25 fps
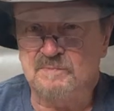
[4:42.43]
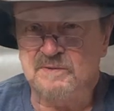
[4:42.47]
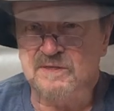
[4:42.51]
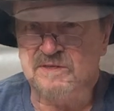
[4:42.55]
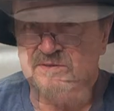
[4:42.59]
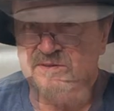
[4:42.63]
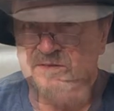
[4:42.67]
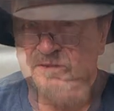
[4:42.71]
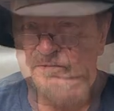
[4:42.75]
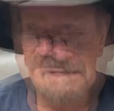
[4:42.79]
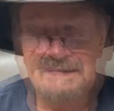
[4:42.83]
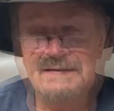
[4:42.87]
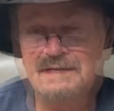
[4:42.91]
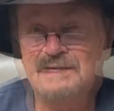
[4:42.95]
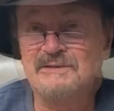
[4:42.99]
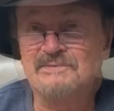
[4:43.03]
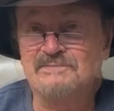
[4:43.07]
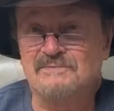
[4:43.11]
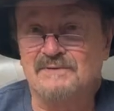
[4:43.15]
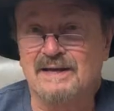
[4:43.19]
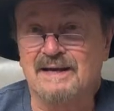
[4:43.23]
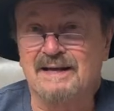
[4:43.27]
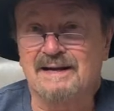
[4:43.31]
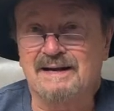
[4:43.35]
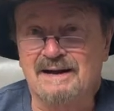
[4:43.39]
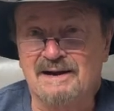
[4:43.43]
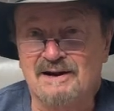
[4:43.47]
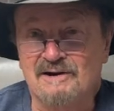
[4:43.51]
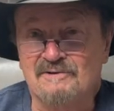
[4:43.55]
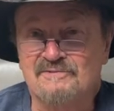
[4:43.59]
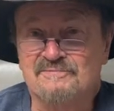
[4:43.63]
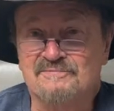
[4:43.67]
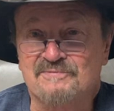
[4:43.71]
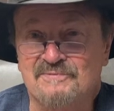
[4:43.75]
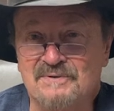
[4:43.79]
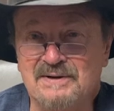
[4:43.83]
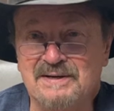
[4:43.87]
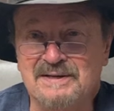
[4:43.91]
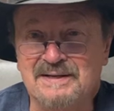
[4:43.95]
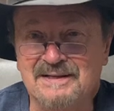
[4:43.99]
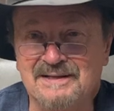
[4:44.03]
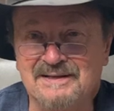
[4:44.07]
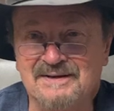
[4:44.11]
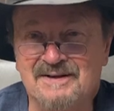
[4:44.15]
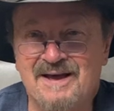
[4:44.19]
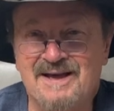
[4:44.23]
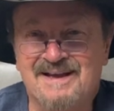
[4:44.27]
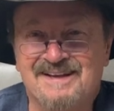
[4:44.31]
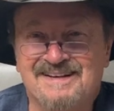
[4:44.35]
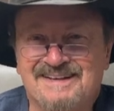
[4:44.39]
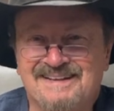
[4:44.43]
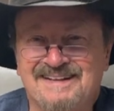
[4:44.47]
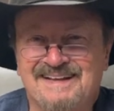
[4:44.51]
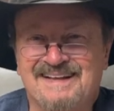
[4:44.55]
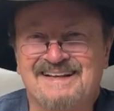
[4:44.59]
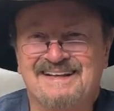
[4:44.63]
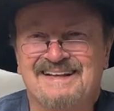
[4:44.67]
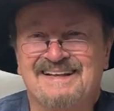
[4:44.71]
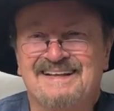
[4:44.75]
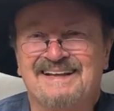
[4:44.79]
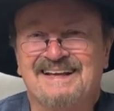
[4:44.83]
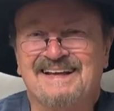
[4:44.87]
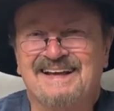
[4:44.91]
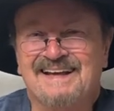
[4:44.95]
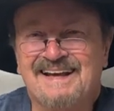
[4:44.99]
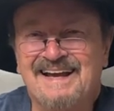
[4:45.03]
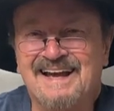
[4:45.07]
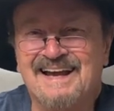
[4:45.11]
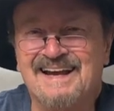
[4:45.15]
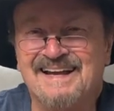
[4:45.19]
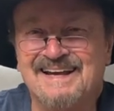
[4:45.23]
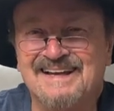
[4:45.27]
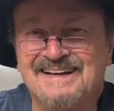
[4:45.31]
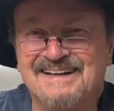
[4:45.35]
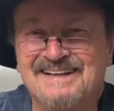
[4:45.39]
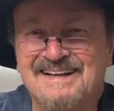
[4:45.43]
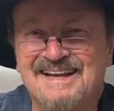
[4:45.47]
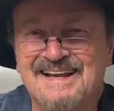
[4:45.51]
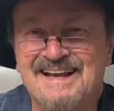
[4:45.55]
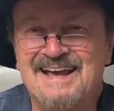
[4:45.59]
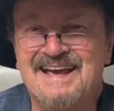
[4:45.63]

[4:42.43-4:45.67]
me that our friend had